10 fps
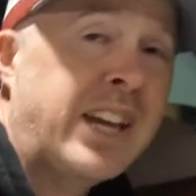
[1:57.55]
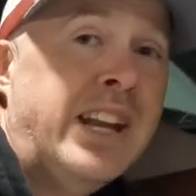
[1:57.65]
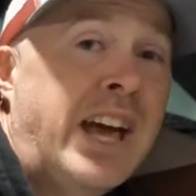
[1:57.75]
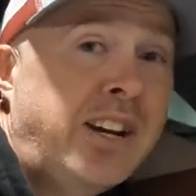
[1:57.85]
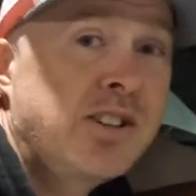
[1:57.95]
the
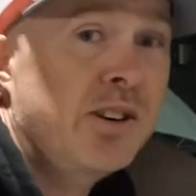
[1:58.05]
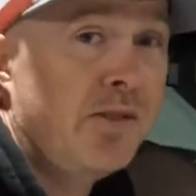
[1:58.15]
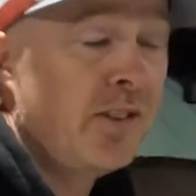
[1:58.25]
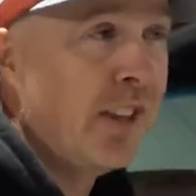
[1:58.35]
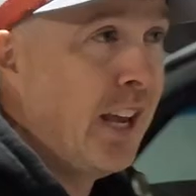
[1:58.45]
connector
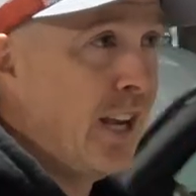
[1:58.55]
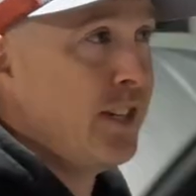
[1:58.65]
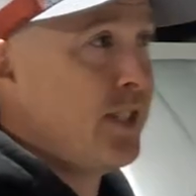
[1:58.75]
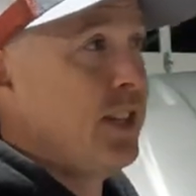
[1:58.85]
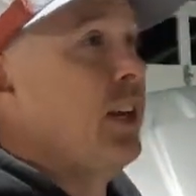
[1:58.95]
for the
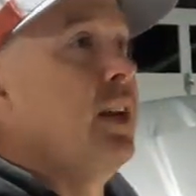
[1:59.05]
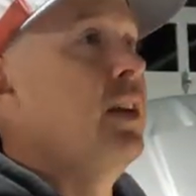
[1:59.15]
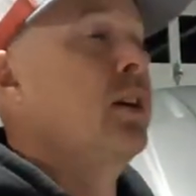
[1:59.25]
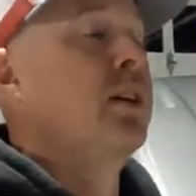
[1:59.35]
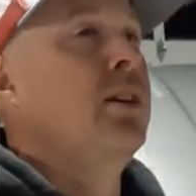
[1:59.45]
A C
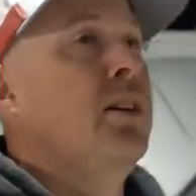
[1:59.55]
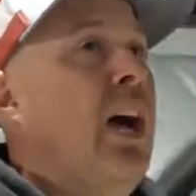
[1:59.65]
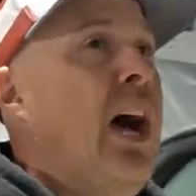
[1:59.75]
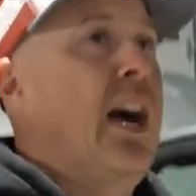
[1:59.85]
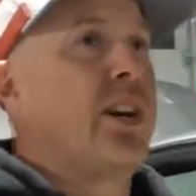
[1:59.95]

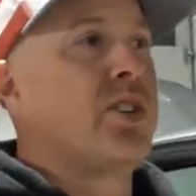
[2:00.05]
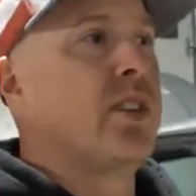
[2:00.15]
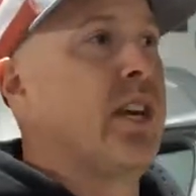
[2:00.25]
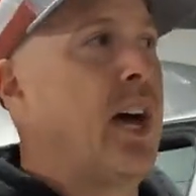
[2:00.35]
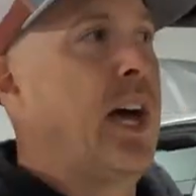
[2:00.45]

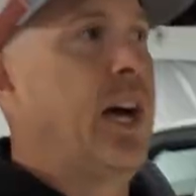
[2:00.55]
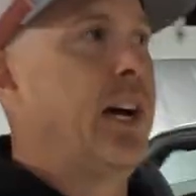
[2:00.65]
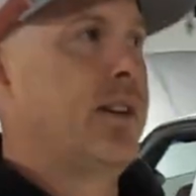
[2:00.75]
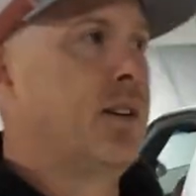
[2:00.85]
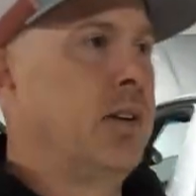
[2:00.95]
actually
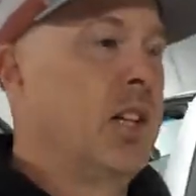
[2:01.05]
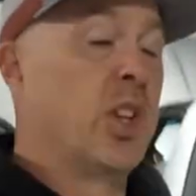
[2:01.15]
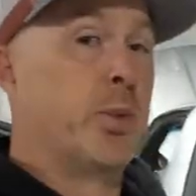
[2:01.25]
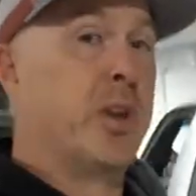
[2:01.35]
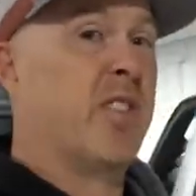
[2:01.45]
had a
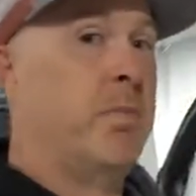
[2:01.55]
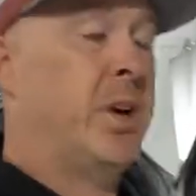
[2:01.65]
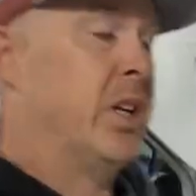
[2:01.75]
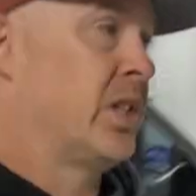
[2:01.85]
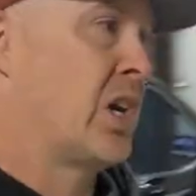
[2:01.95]
little bit of
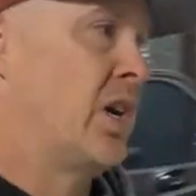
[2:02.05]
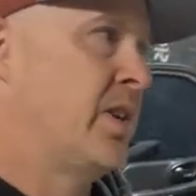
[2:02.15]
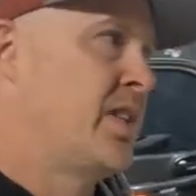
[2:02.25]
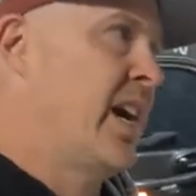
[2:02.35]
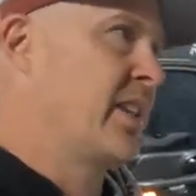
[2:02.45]
belt
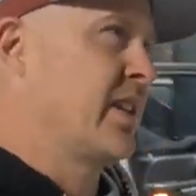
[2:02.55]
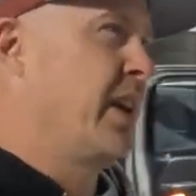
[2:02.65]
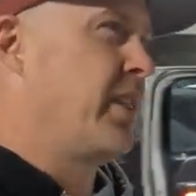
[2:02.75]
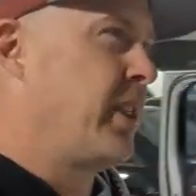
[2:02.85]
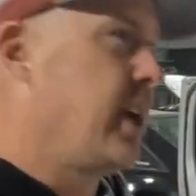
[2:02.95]
contact. And
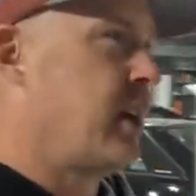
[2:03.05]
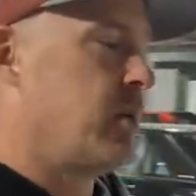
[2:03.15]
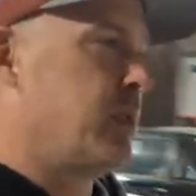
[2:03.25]
I think